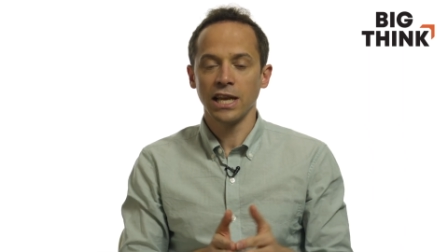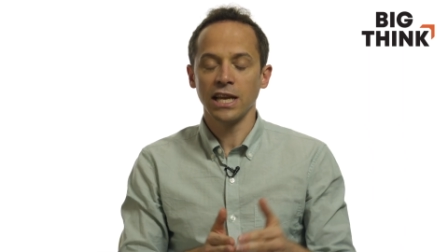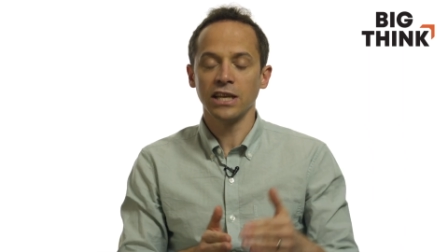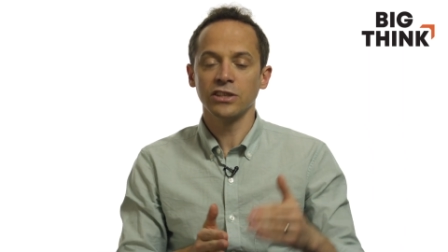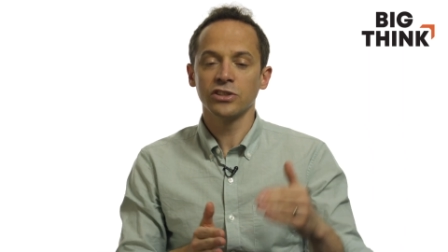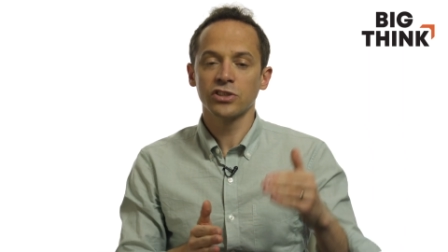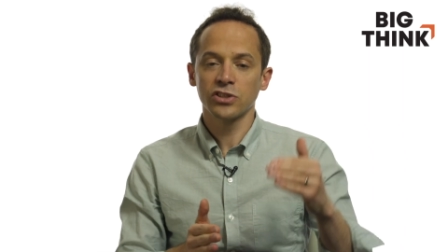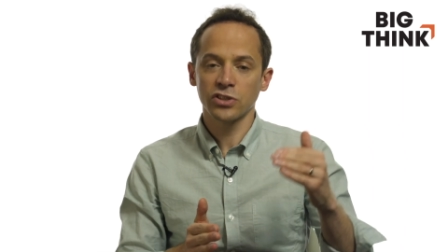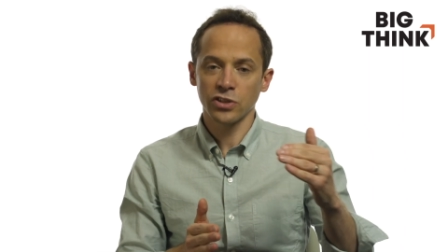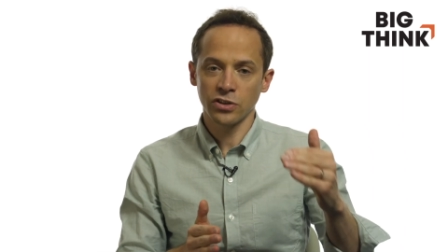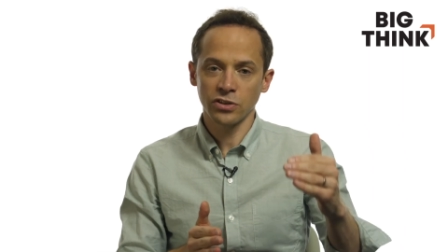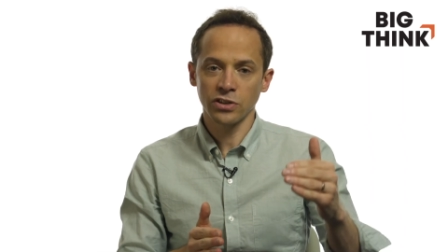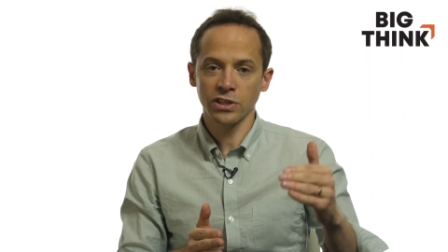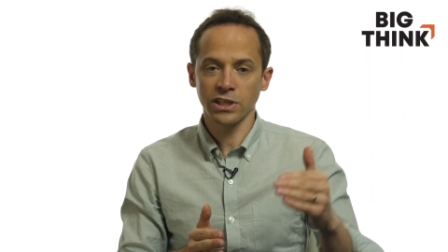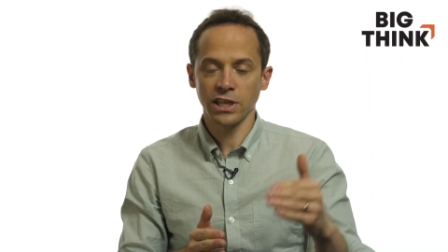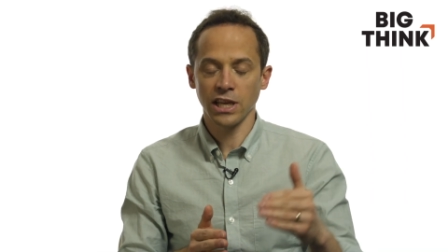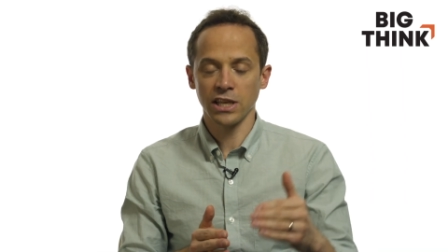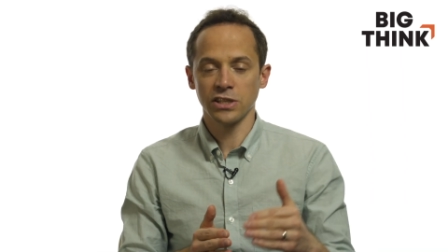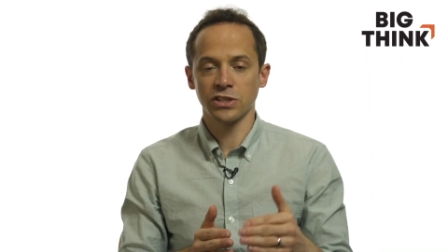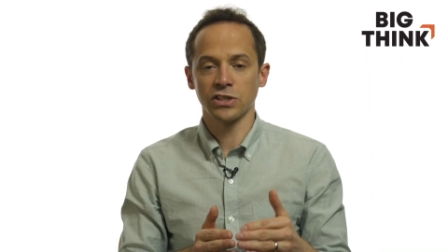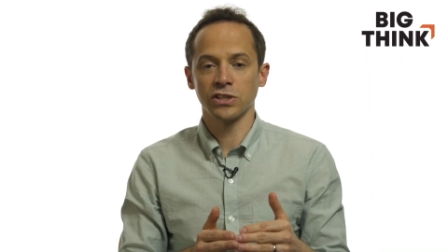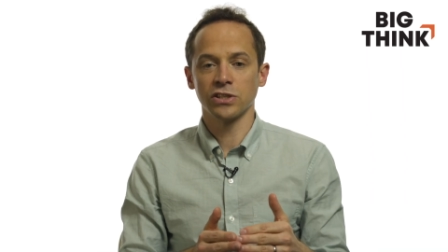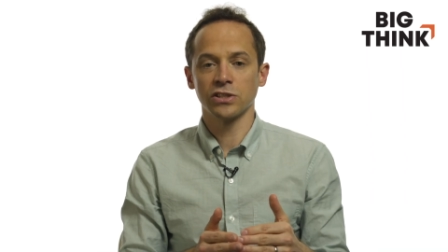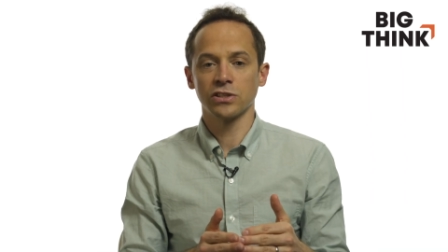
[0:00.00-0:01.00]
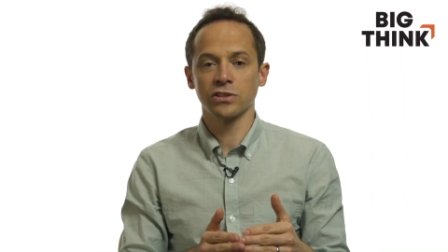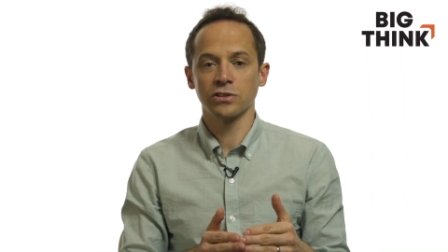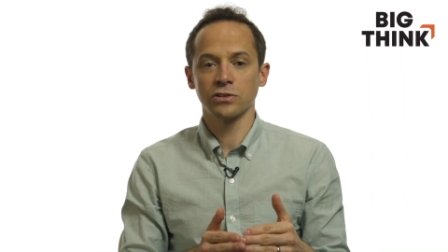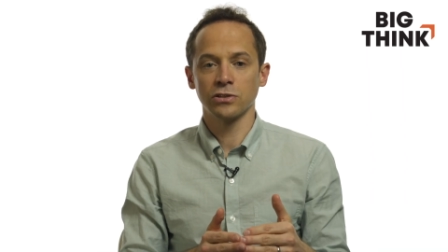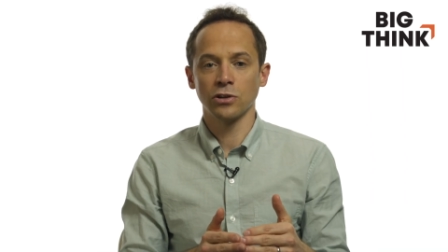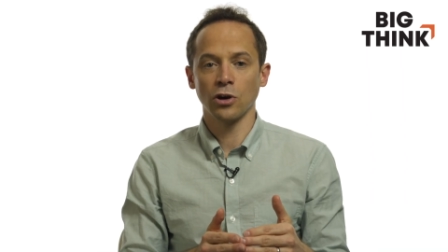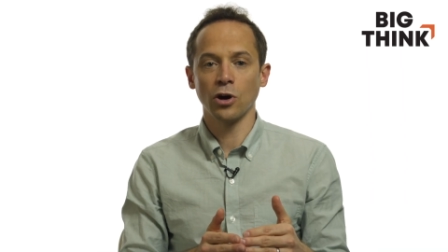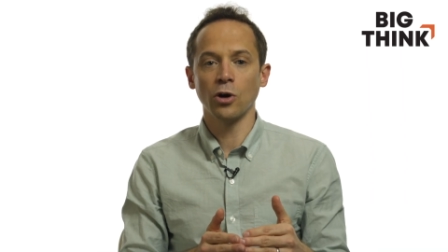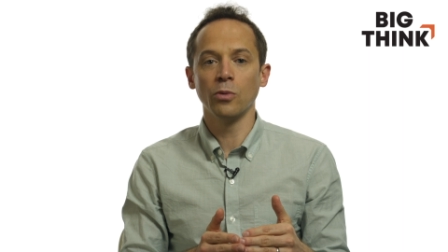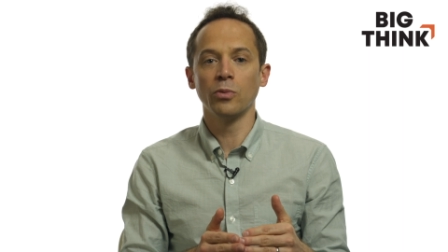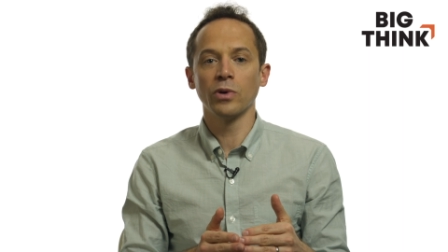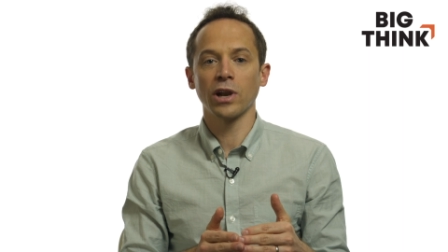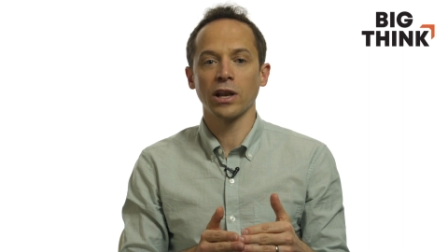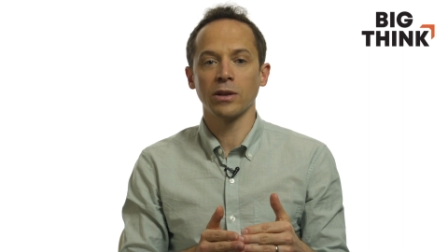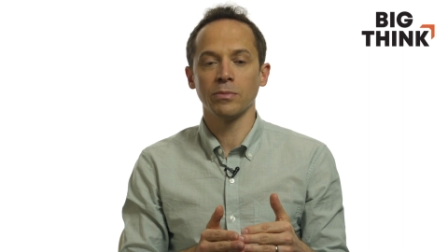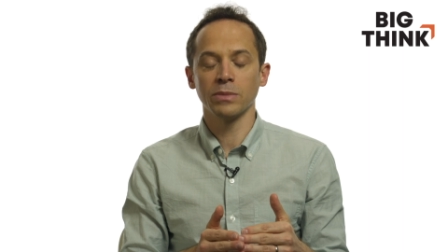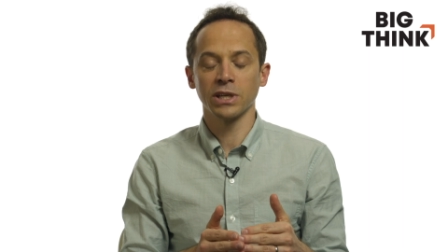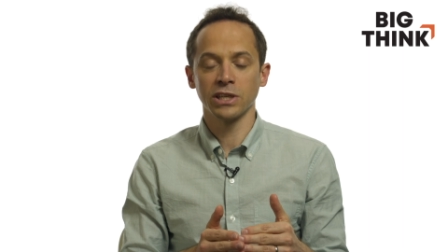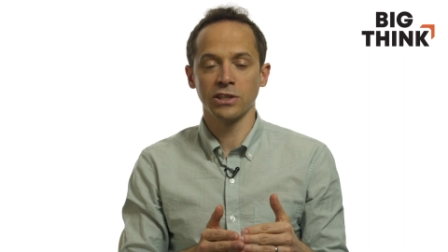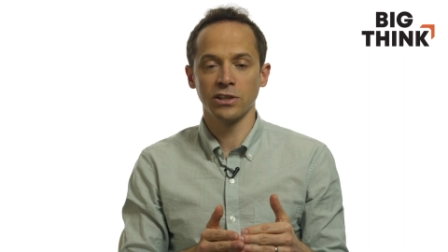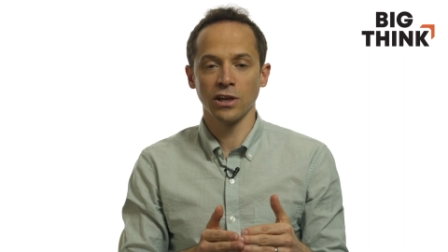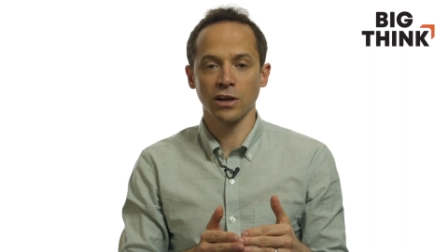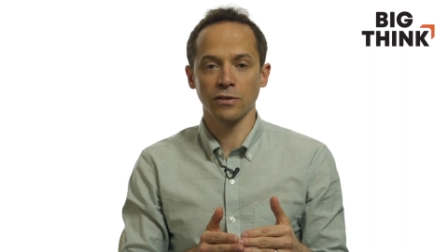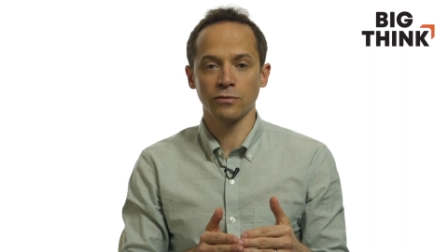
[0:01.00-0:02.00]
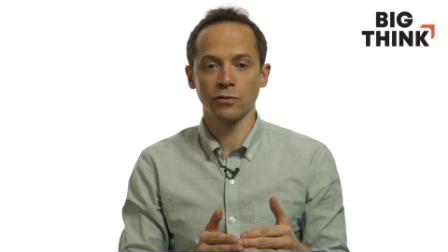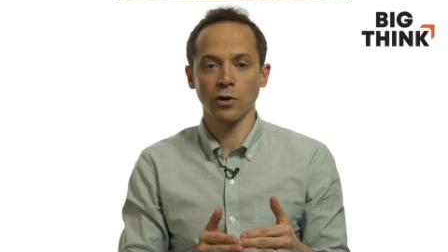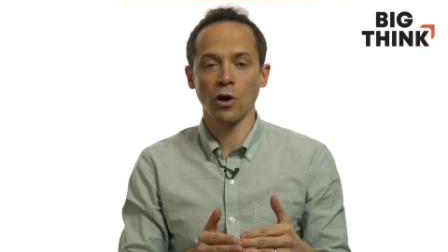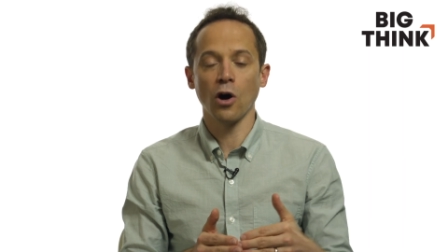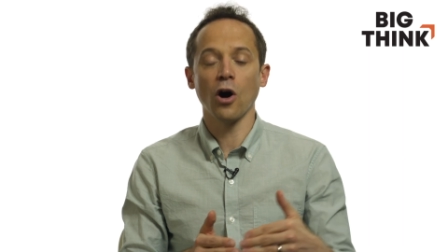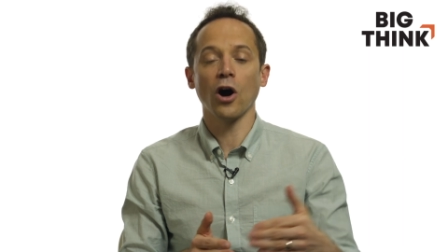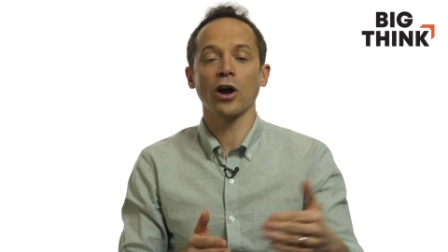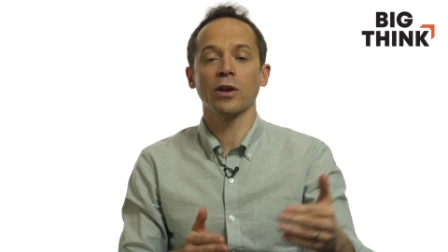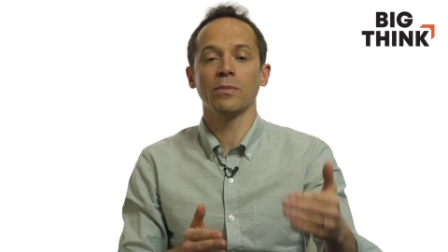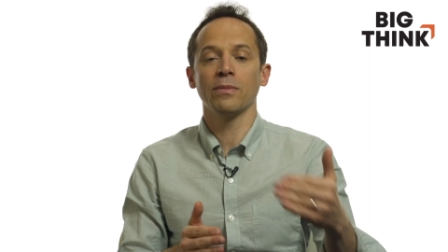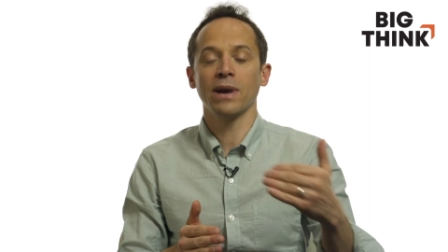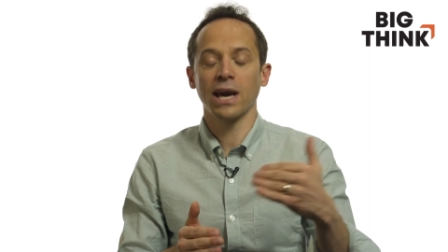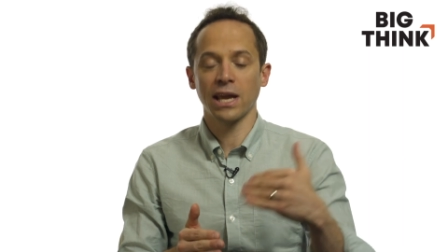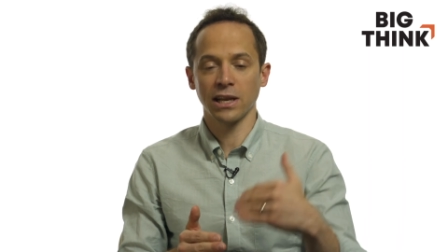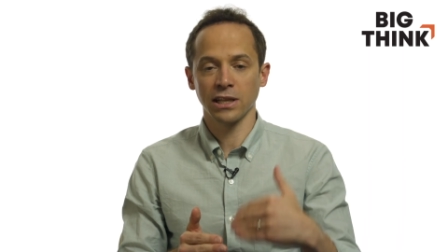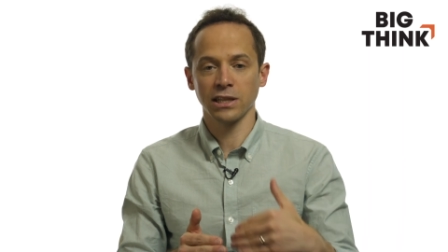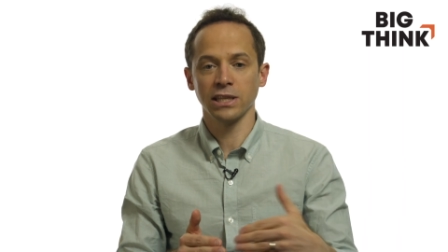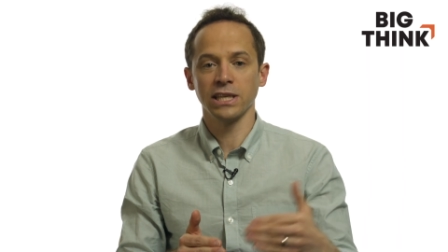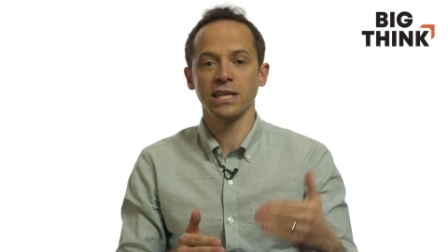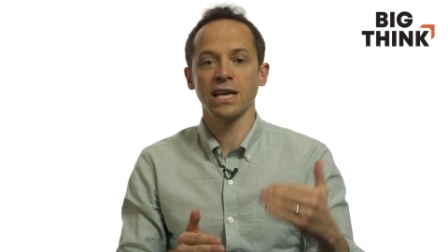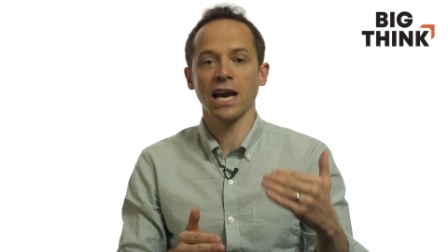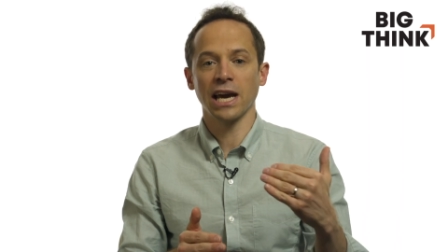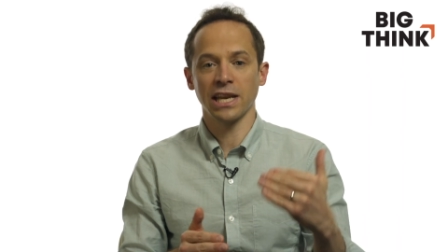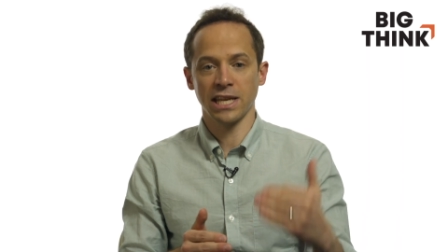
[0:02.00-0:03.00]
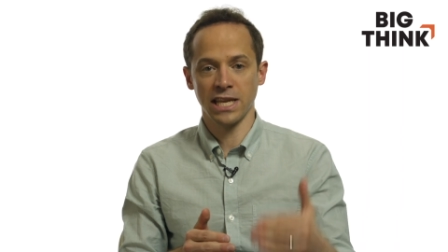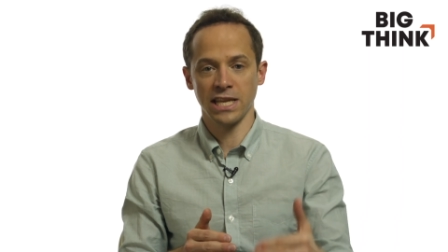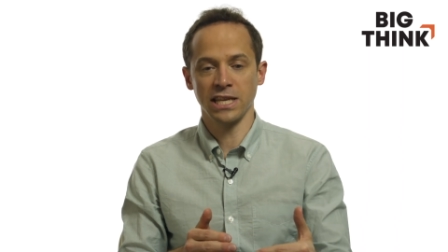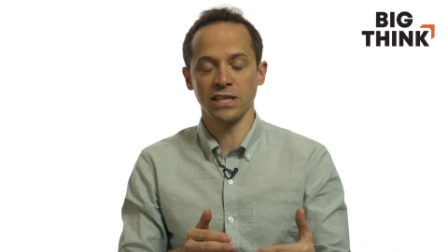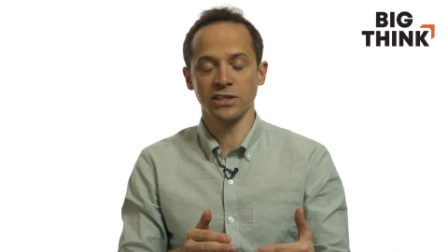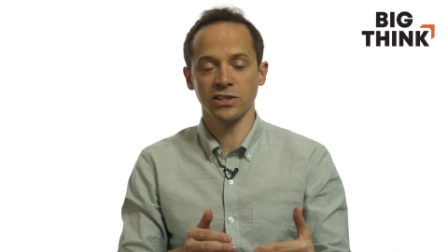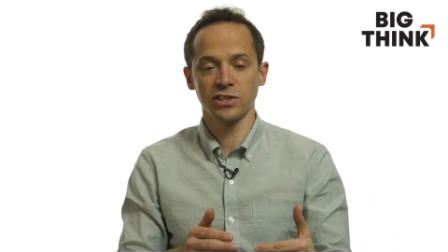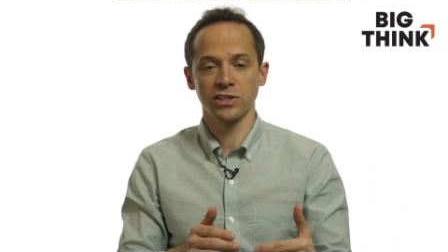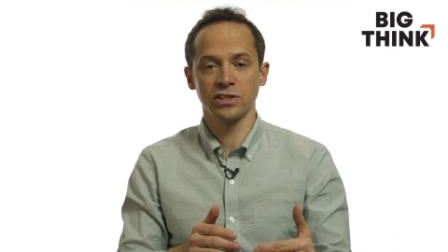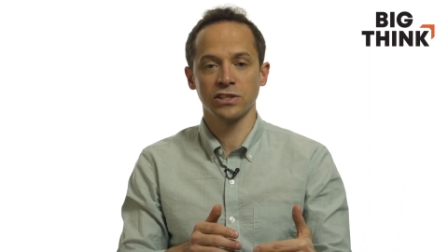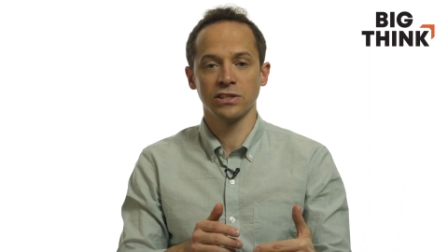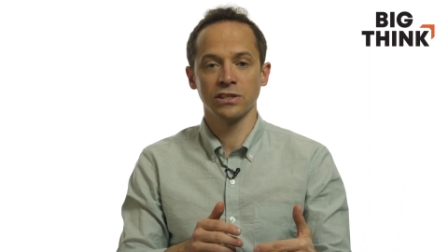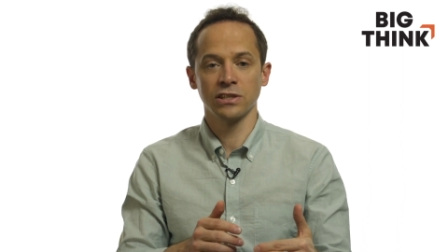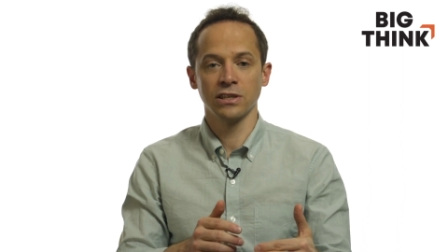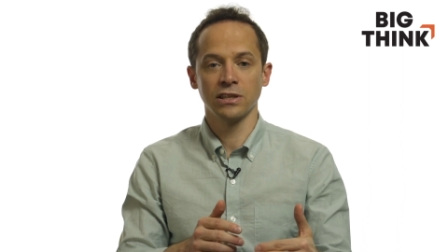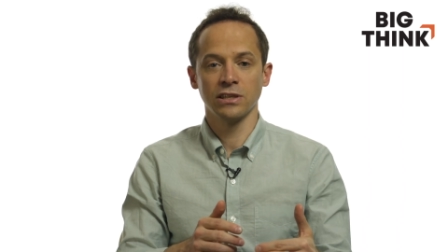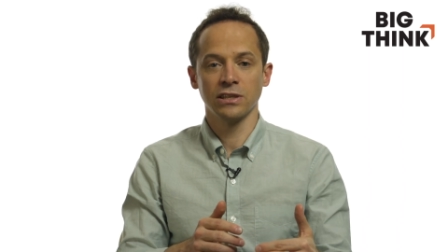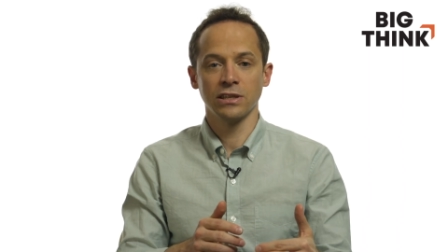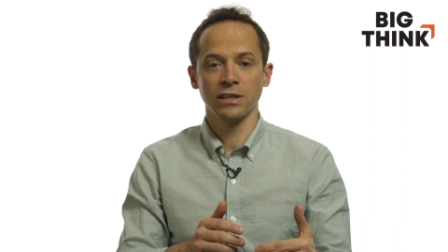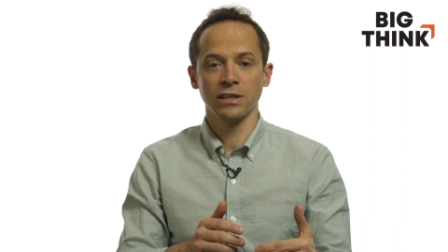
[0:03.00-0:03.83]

In certain cases, Oberon and Macduff automatically got hints